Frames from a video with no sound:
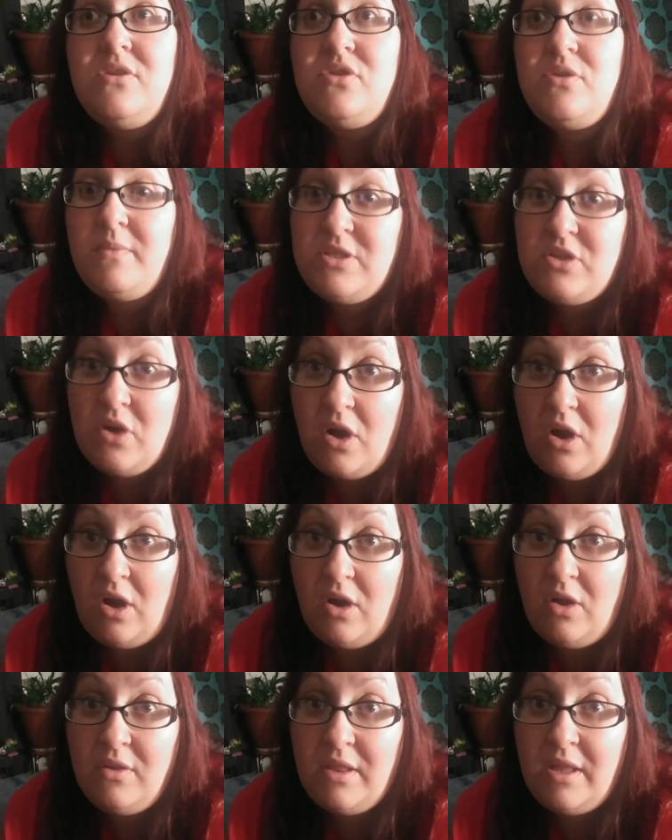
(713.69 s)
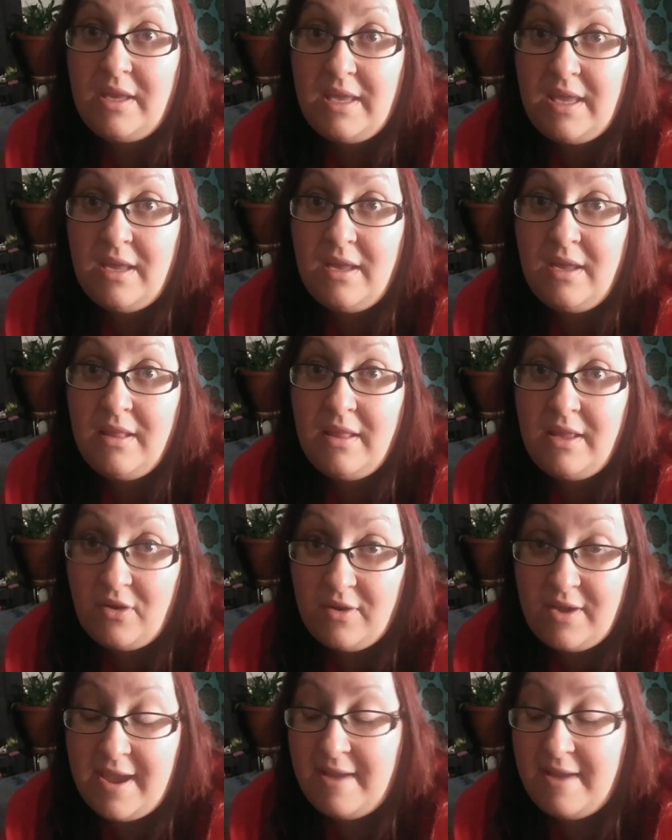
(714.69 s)
She'll be tall, like
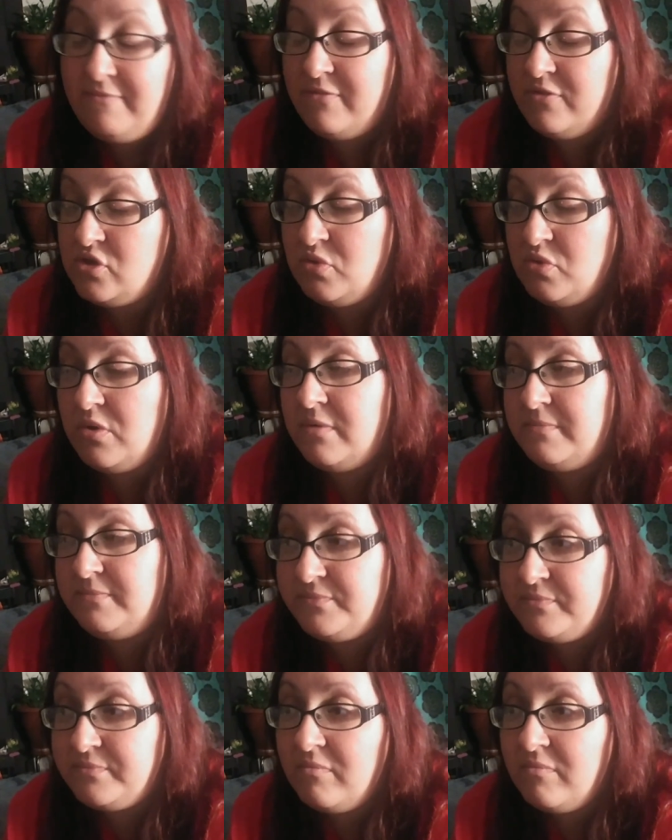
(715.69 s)
her dad, for sure.